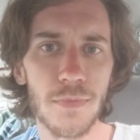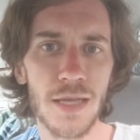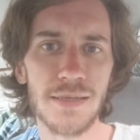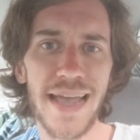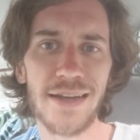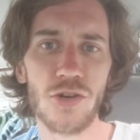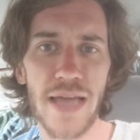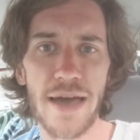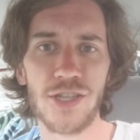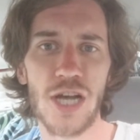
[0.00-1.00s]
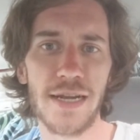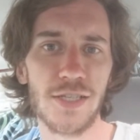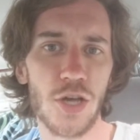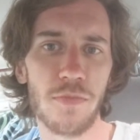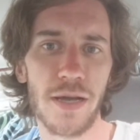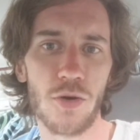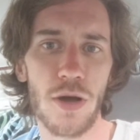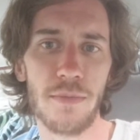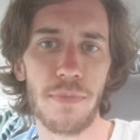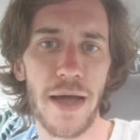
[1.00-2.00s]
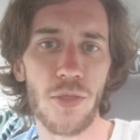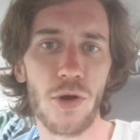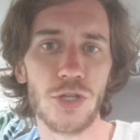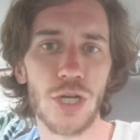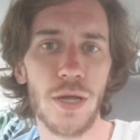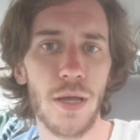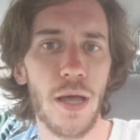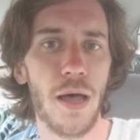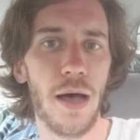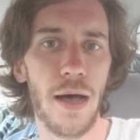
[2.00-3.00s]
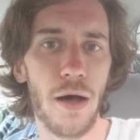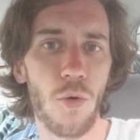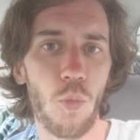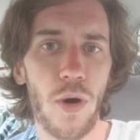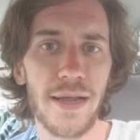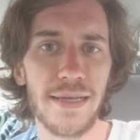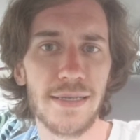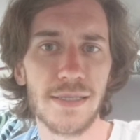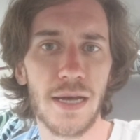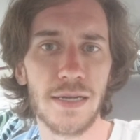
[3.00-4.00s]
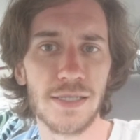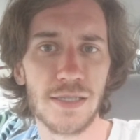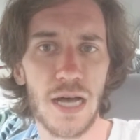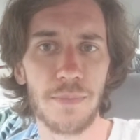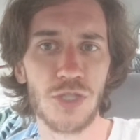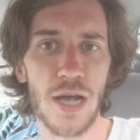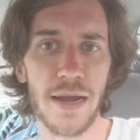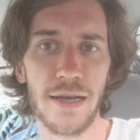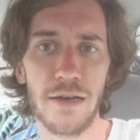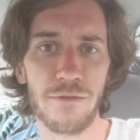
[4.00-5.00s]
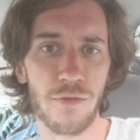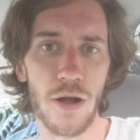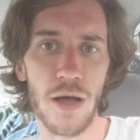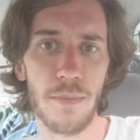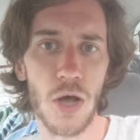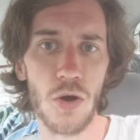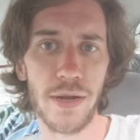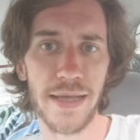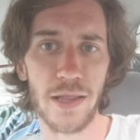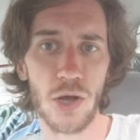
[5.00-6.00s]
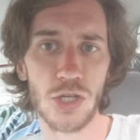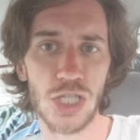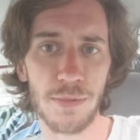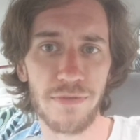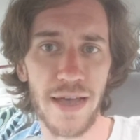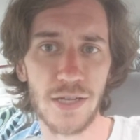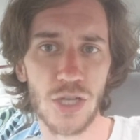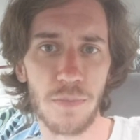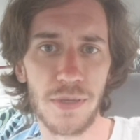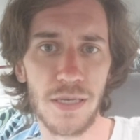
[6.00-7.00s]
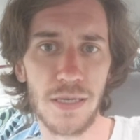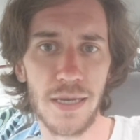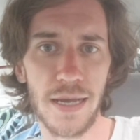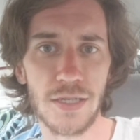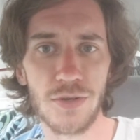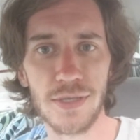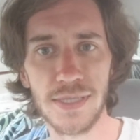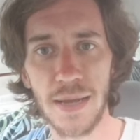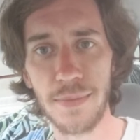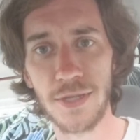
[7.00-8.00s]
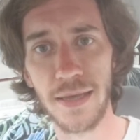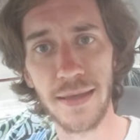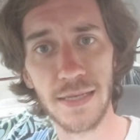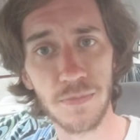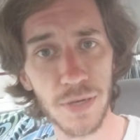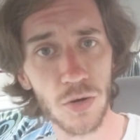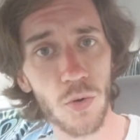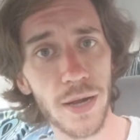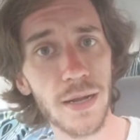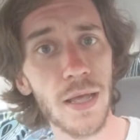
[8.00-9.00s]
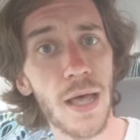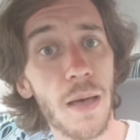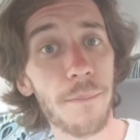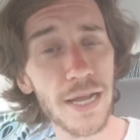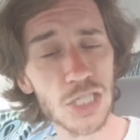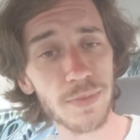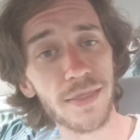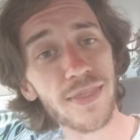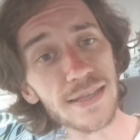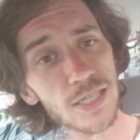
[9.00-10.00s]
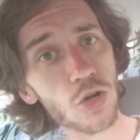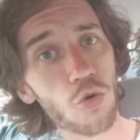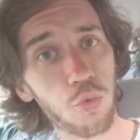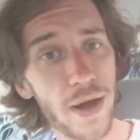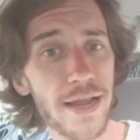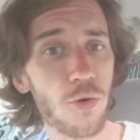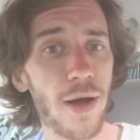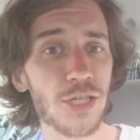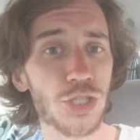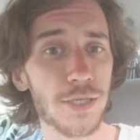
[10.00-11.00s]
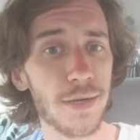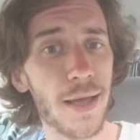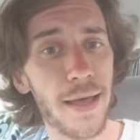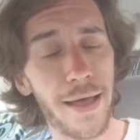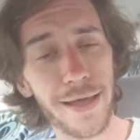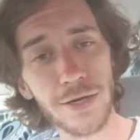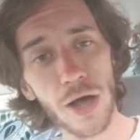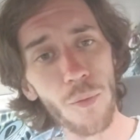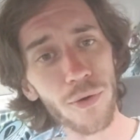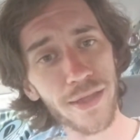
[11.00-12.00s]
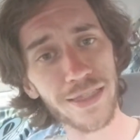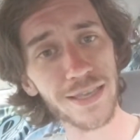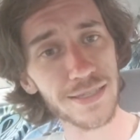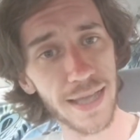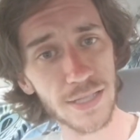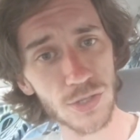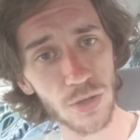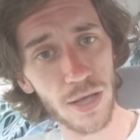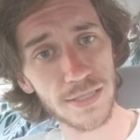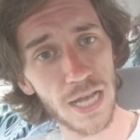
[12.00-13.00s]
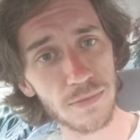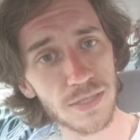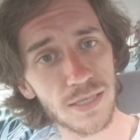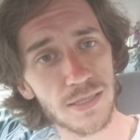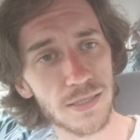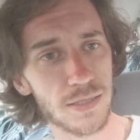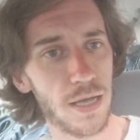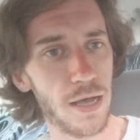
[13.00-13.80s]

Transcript: Daniel, yeah, the Chinese own Bitcoin by and large. What is going to stop China from owning a large sum of XRP and doing the same thing as Bitcoin? Benjamin, that's a great question, and not one that I think to answer a lot of times since,